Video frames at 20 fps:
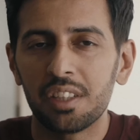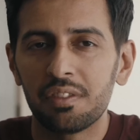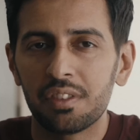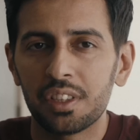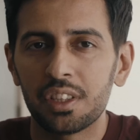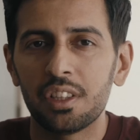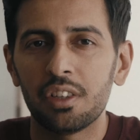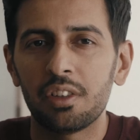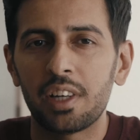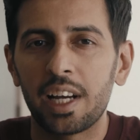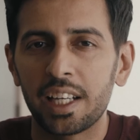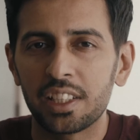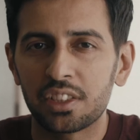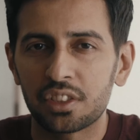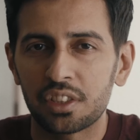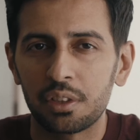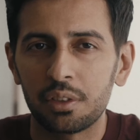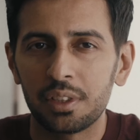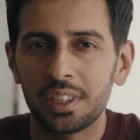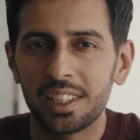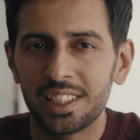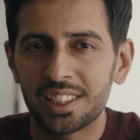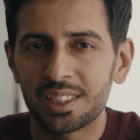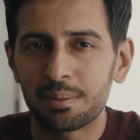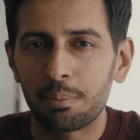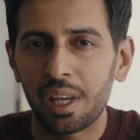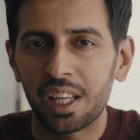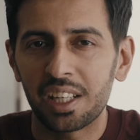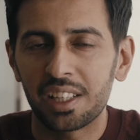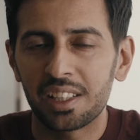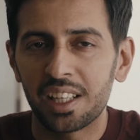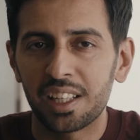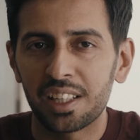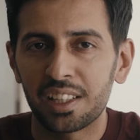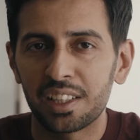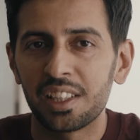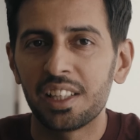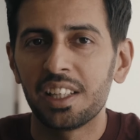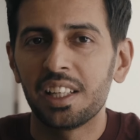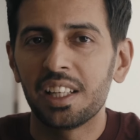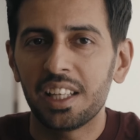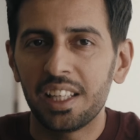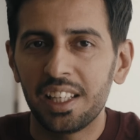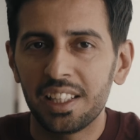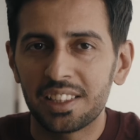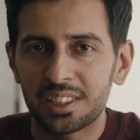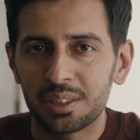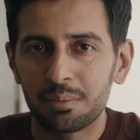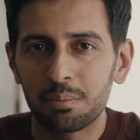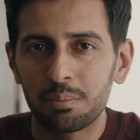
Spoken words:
even though ISO is metadata, it's